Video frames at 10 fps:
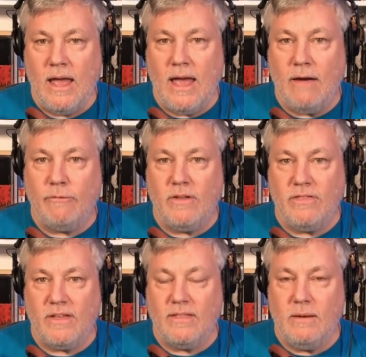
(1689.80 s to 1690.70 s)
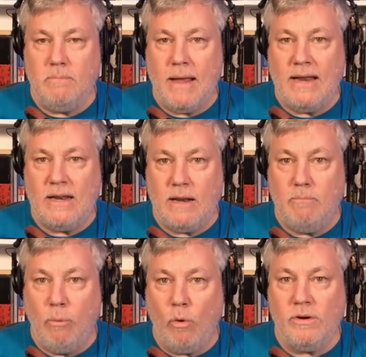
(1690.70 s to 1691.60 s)
everything that made it
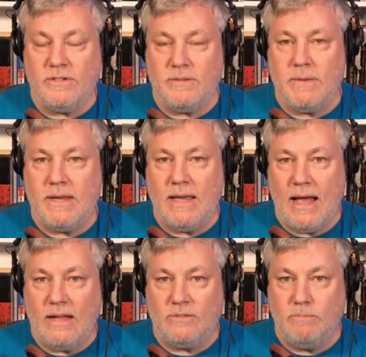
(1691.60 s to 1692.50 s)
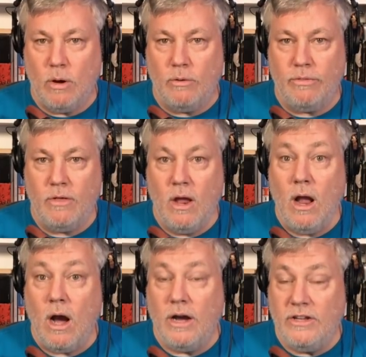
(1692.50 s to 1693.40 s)
important to me as both
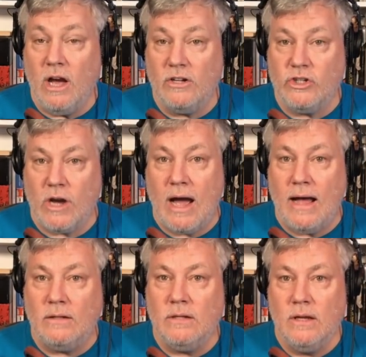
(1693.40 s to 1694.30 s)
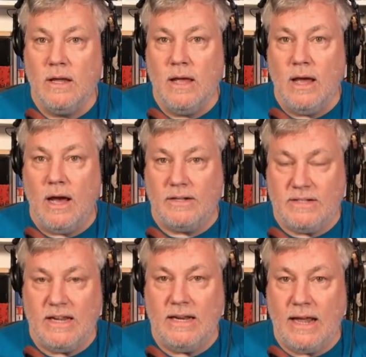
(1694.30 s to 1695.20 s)
a young child, a
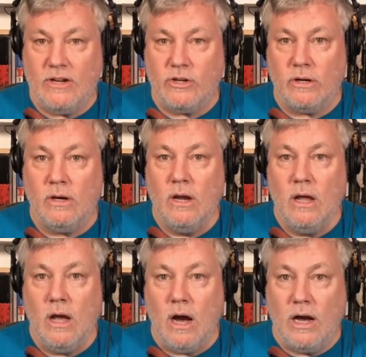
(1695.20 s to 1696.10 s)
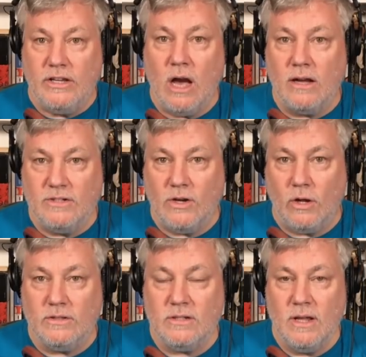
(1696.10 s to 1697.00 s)
teenager, a young
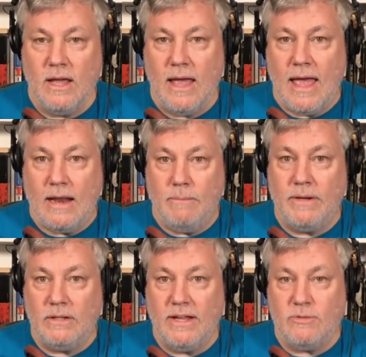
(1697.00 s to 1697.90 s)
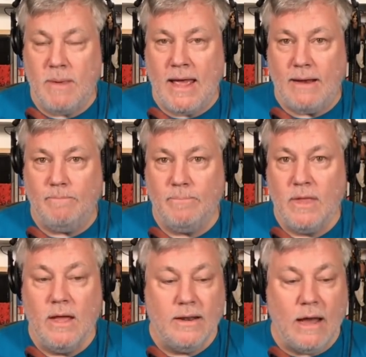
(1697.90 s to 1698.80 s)
adult, and a middle aged man.
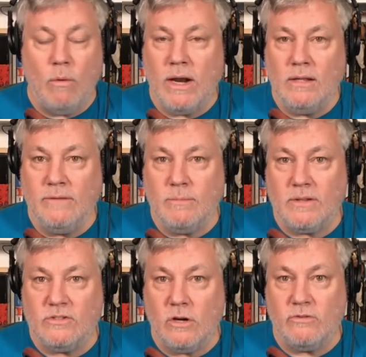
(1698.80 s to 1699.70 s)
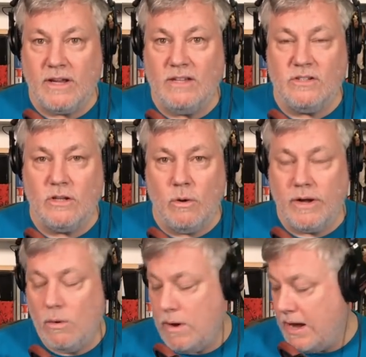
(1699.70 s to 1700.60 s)
Now, what I loved about Star Trek isn't
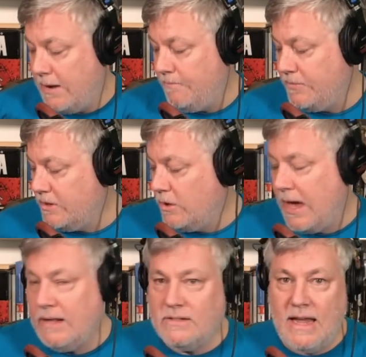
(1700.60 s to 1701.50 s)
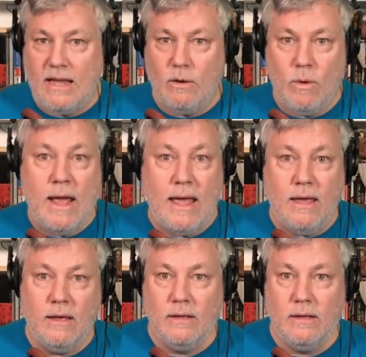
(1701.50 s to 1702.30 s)
going away. You can't take it away.